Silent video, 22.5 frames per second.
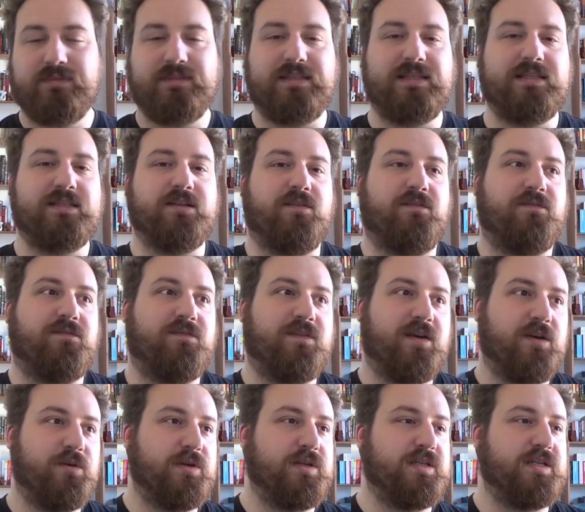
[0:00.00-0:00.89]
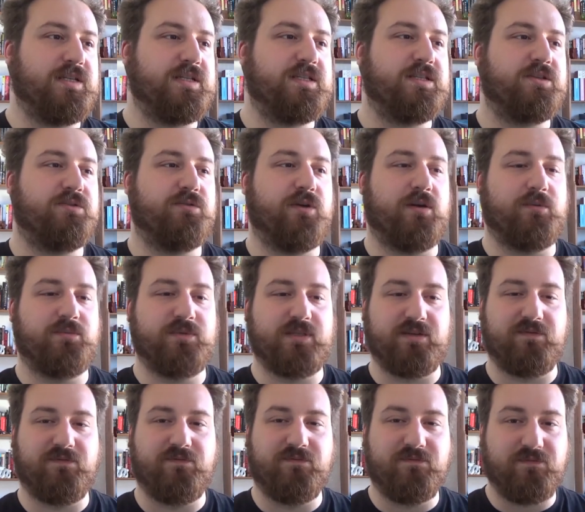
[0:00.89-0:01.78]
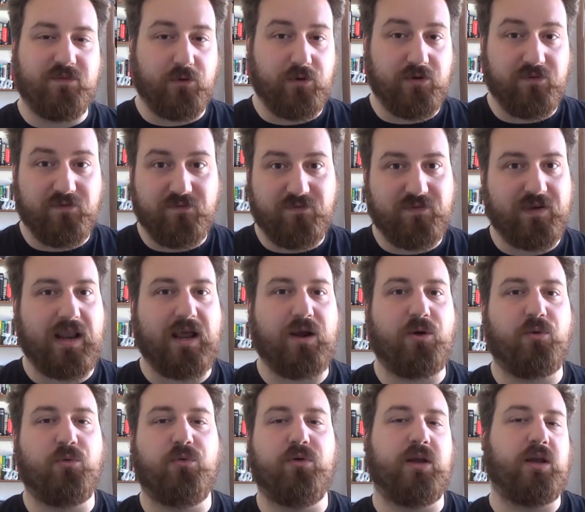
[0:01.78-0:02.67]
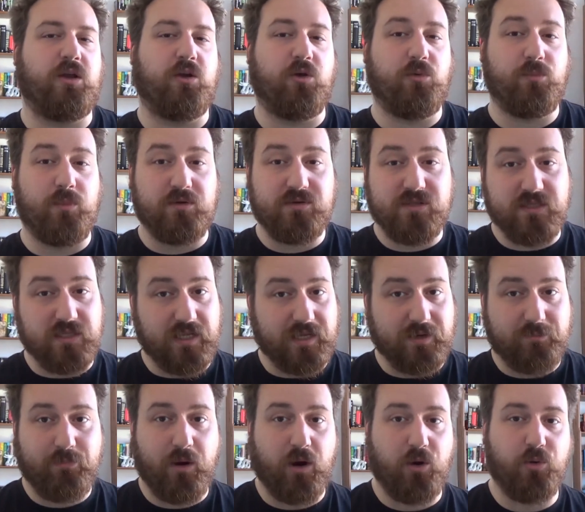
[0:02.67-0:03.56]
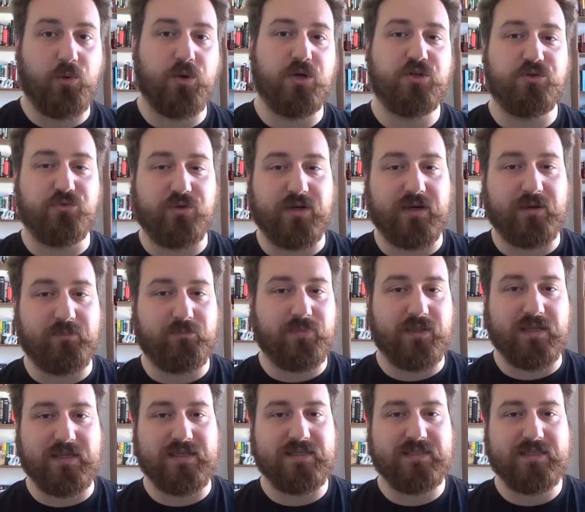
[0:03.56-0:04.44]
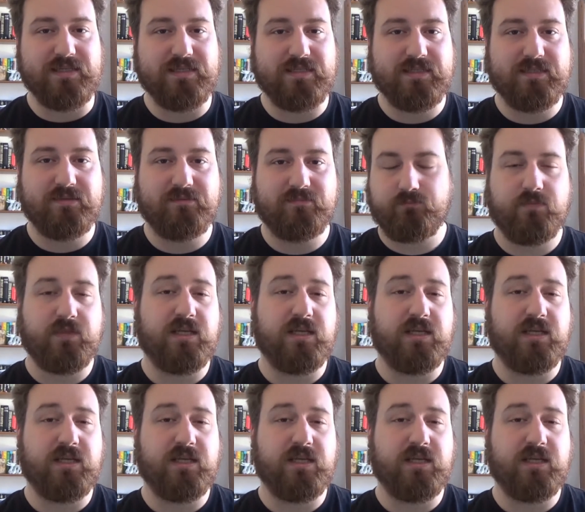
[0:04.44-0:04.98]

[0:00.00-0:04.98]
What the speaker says: These are very descriptive, very flowery, almost like poetry in places.